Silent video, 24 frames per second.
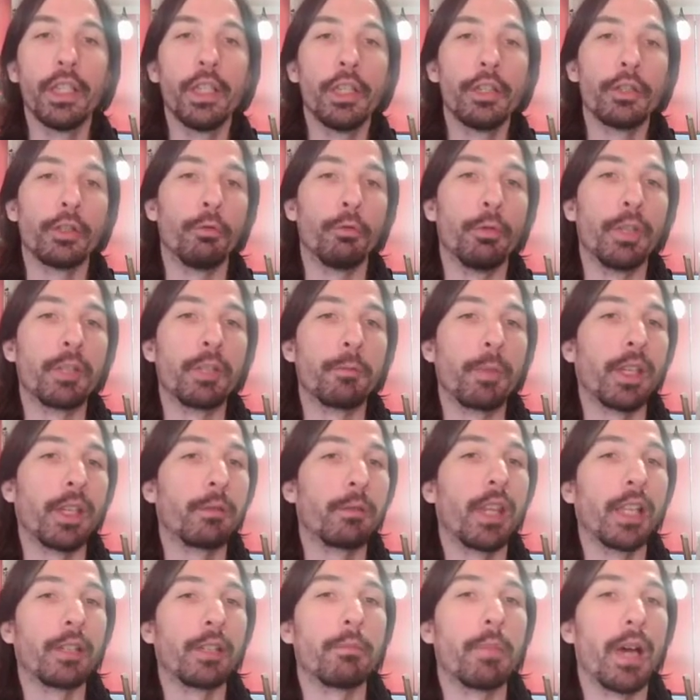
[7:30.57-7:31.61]
So we expect
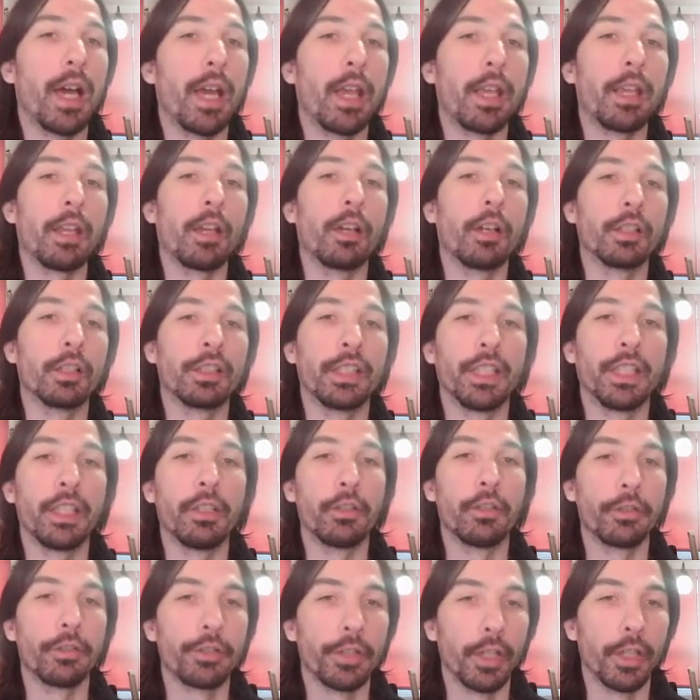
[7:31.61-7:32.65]
that by taking
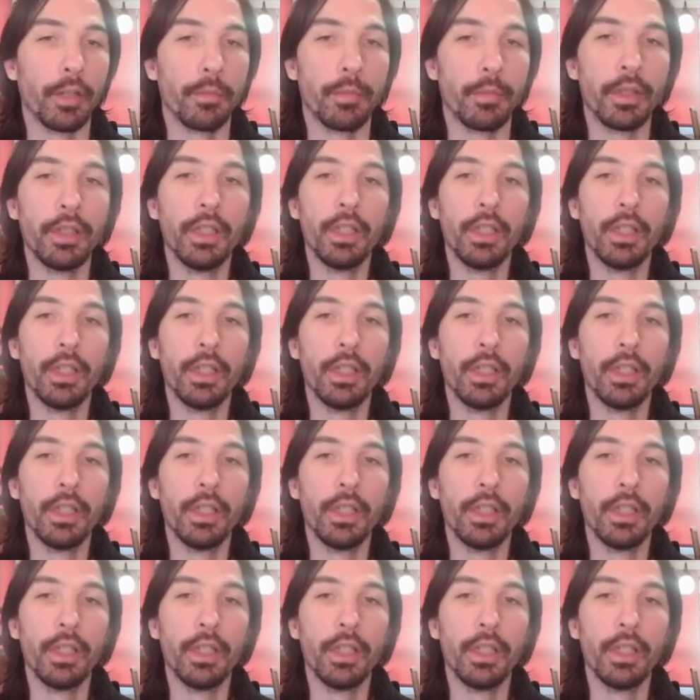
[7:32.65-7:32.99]
the sum,